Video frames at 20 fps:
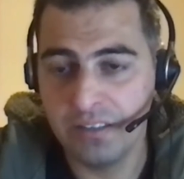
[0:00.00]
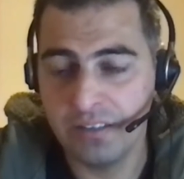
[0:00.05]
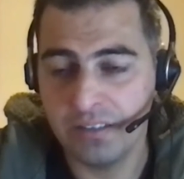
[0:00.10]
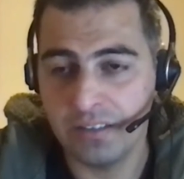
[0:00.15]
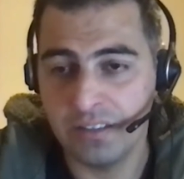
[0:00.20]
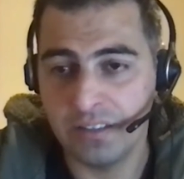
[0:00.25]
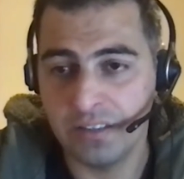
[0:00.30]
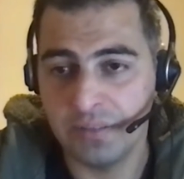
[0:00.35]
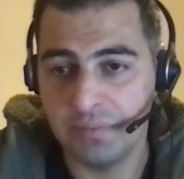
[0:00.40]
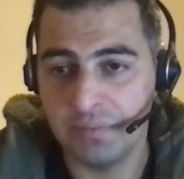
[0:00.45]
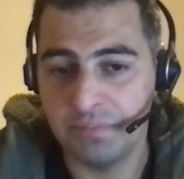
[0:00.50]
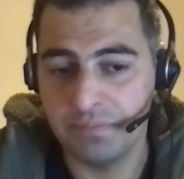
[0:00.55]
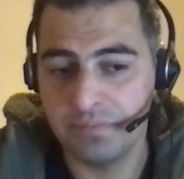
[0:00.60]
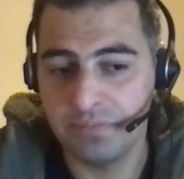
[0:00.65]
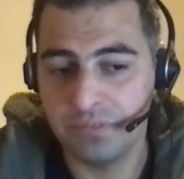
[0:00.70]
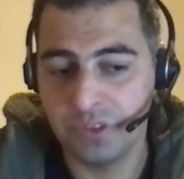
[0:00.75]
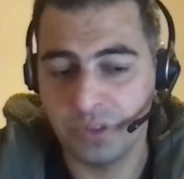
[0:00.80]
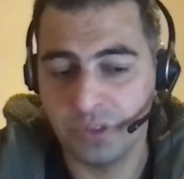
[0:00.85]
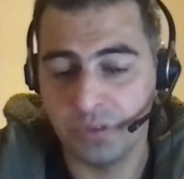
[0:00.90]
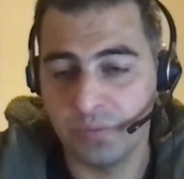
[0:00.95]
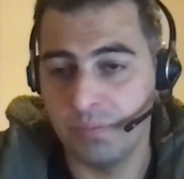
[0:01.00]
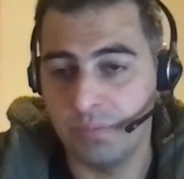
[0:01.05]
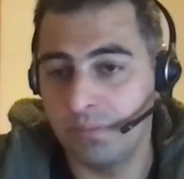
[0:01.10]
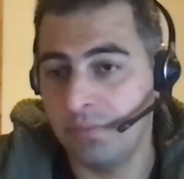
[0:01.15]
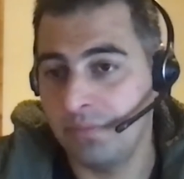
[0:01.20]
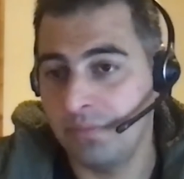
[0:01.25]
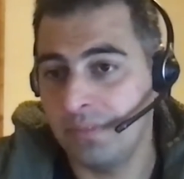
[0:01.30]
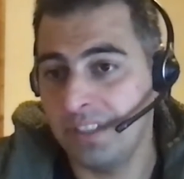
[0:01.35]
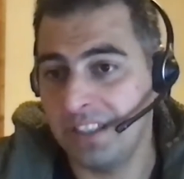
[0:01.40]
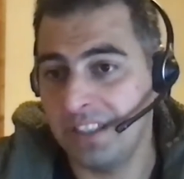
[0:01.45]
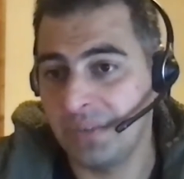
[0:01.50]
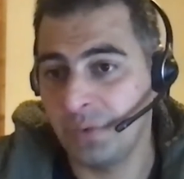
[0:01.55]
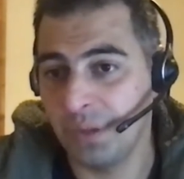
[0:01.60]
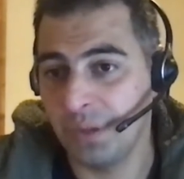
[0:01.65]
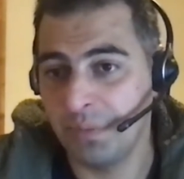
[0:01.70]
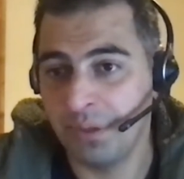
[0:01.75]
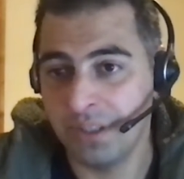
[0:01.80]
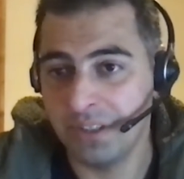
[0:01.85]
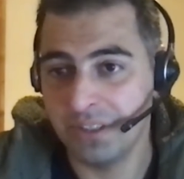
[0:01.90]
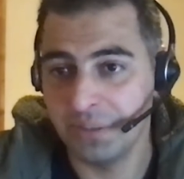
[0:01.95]
So that's
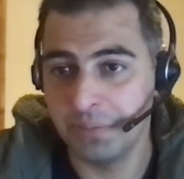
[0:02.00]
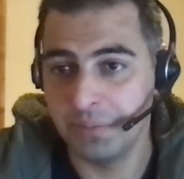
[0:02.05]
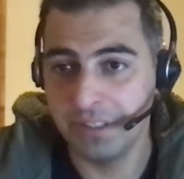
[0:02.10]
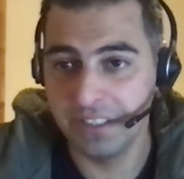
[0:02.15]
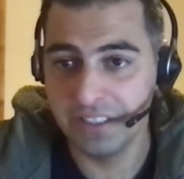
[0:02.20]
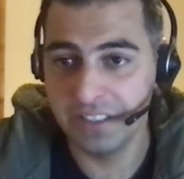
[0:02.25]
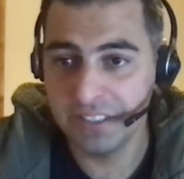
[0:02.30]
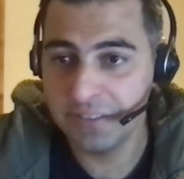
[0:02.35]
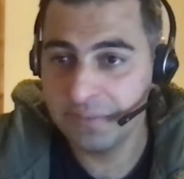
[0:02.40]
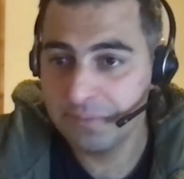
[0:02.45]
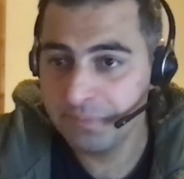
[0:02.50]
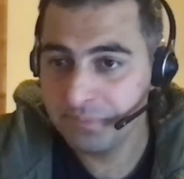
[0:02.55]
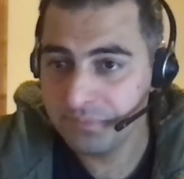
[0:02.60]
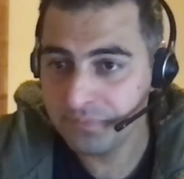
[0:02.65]
one possibility.